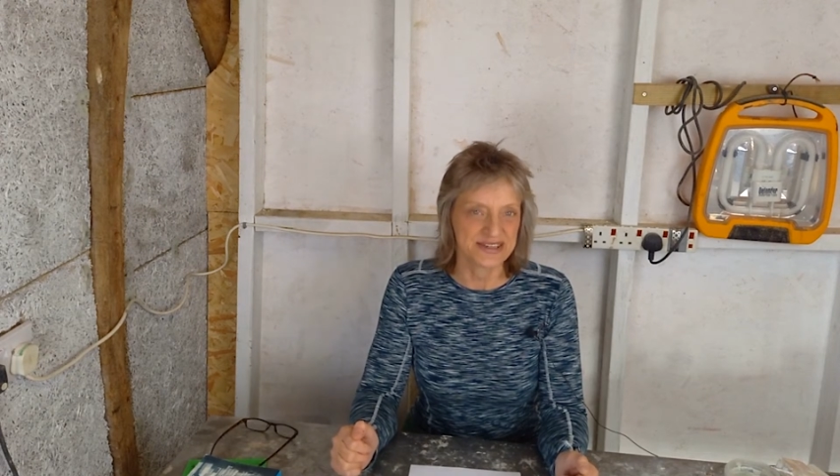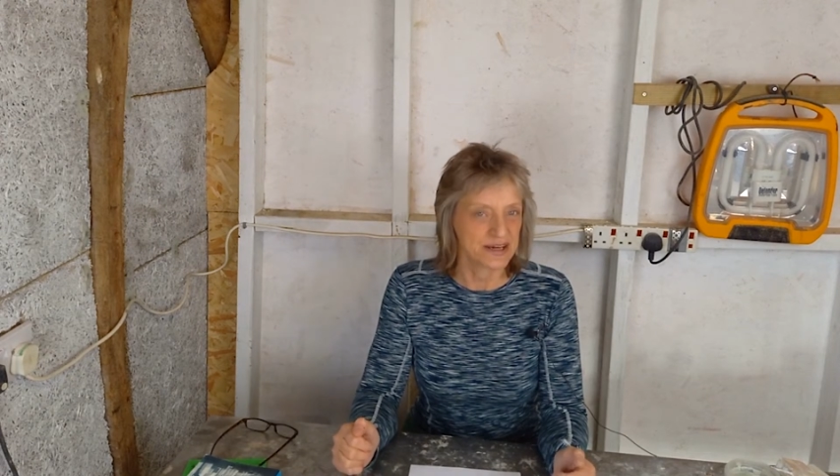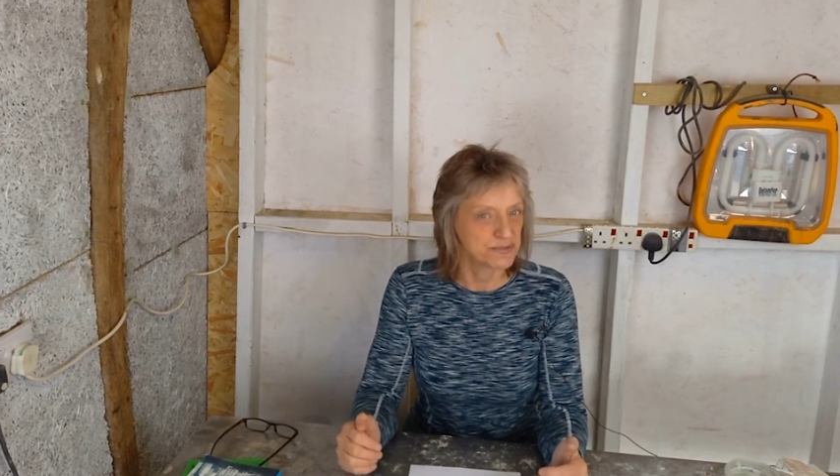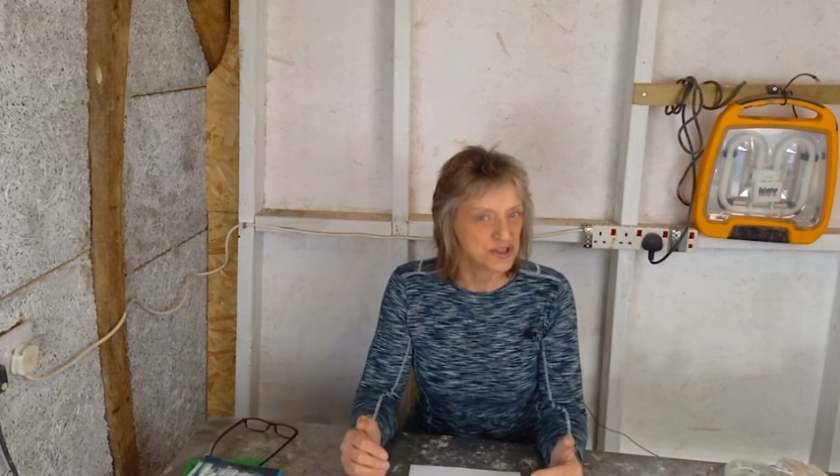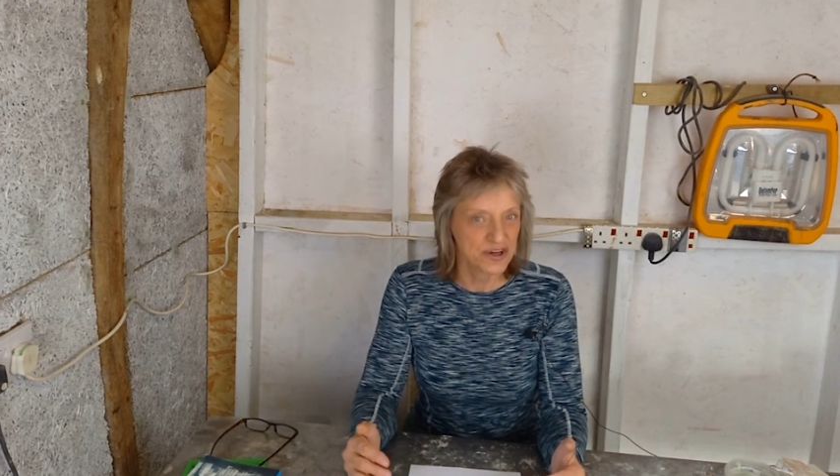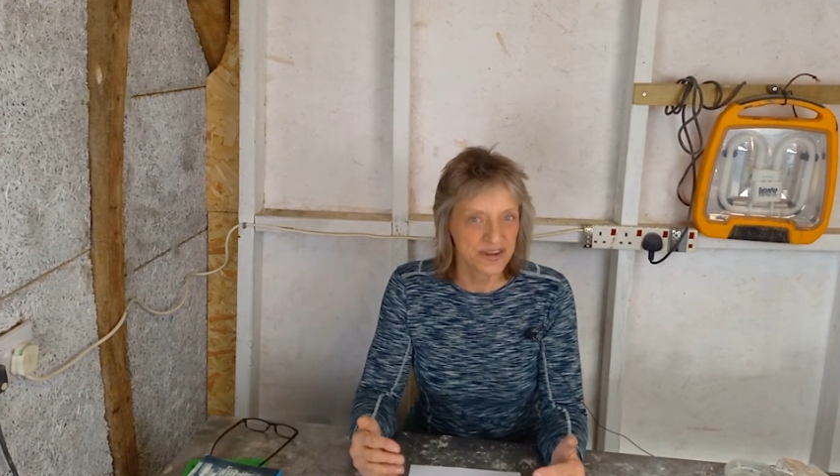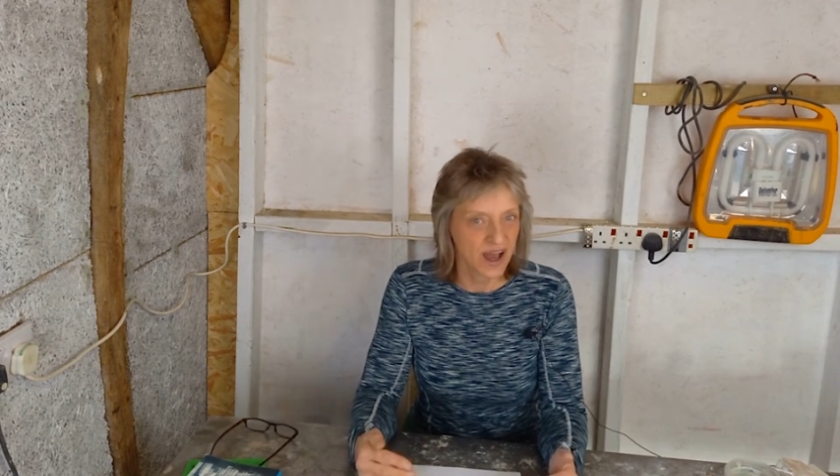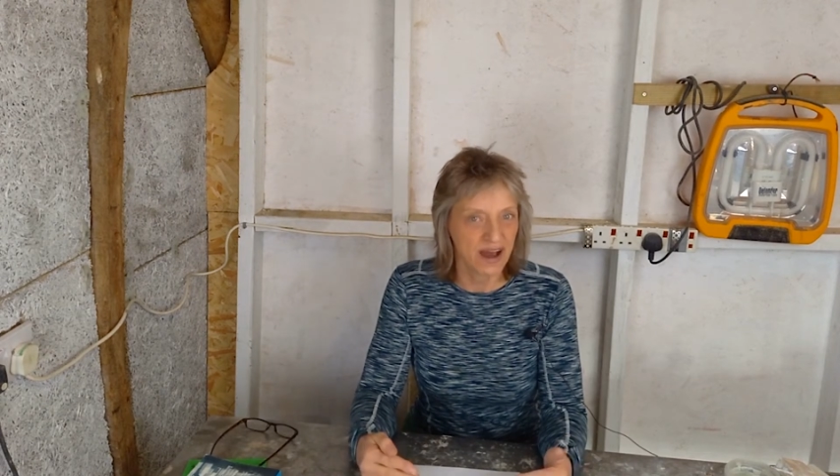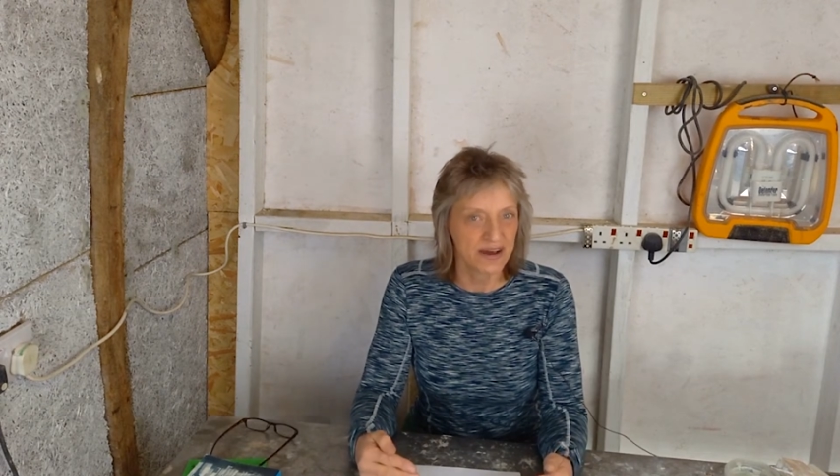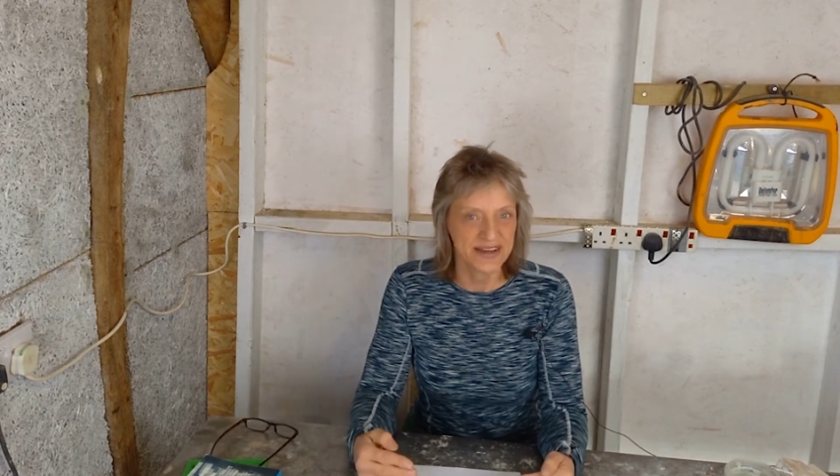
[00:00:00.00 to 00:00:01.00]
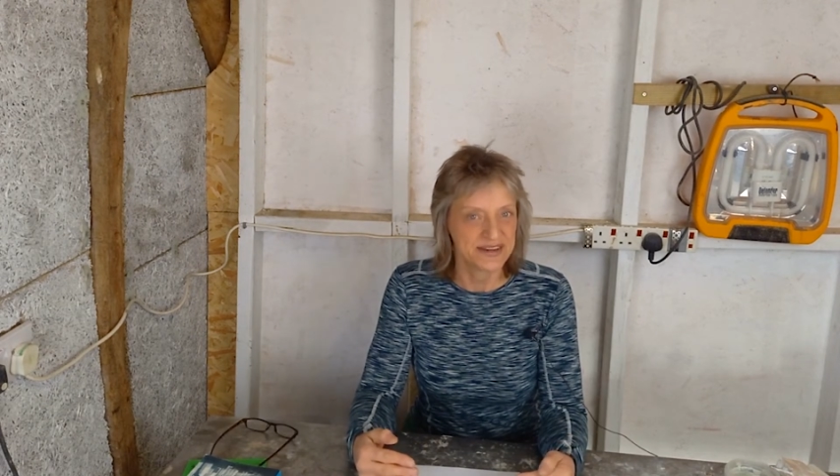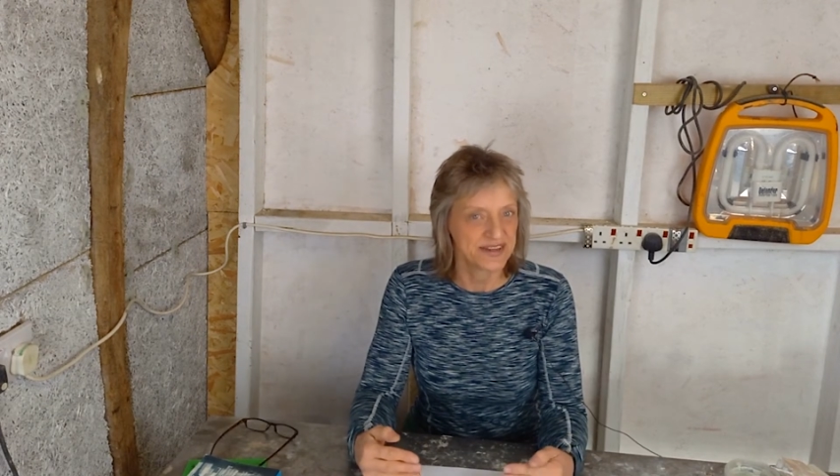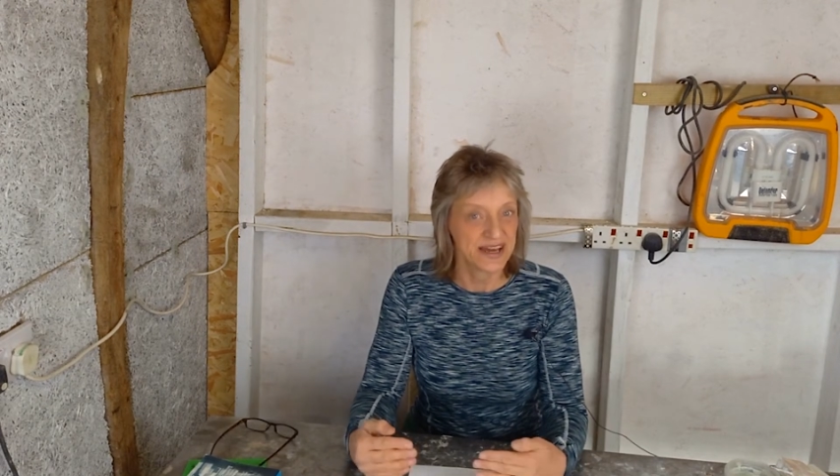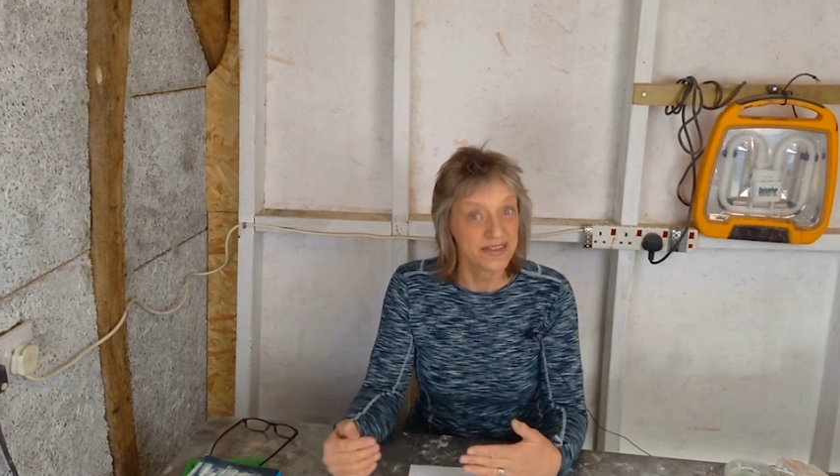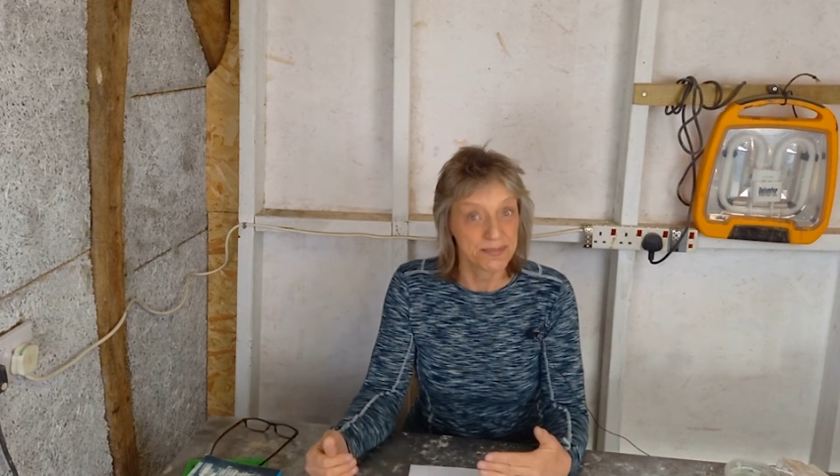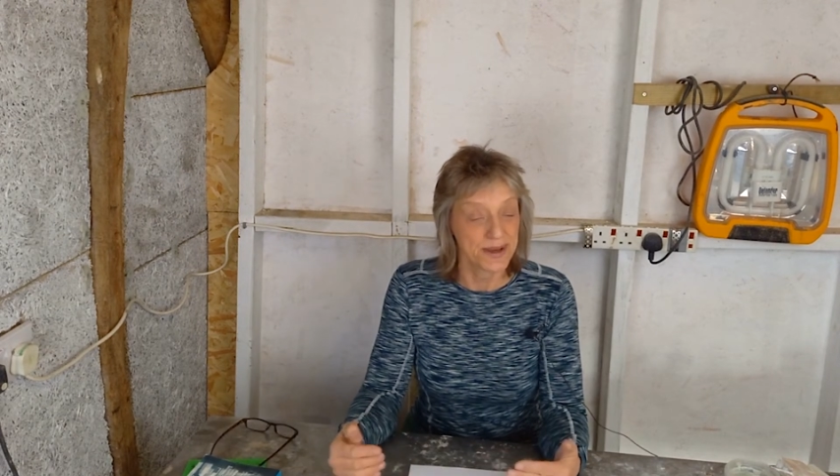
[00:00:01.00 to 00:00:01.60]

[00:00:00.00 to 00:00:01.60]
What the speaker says: and I'm sure that I and the other